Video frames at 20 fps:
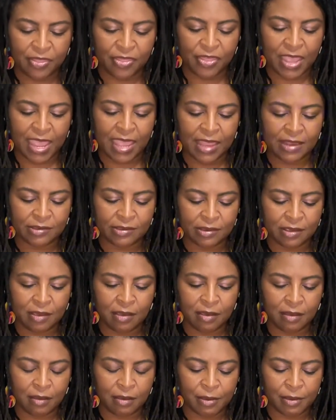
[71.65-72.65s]
that
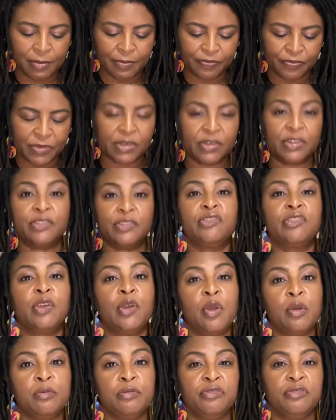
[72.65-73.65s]

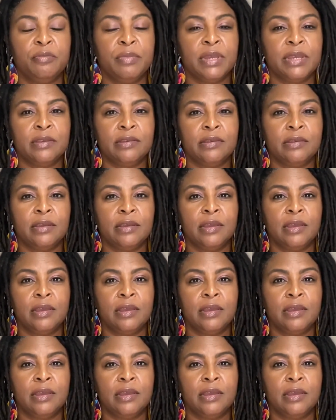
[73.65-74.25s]
discouragement,